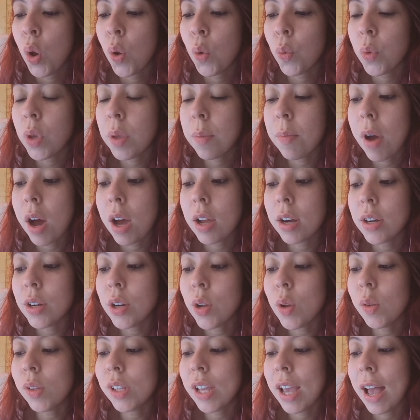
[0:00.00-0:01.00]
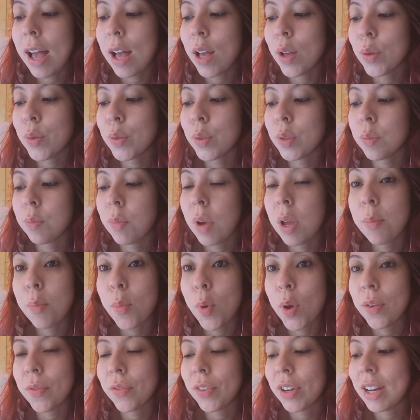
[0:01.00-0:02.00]
We bought an old house, my
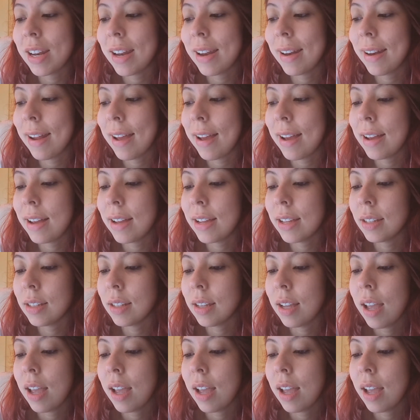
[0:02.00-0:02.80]
boyfriend and I.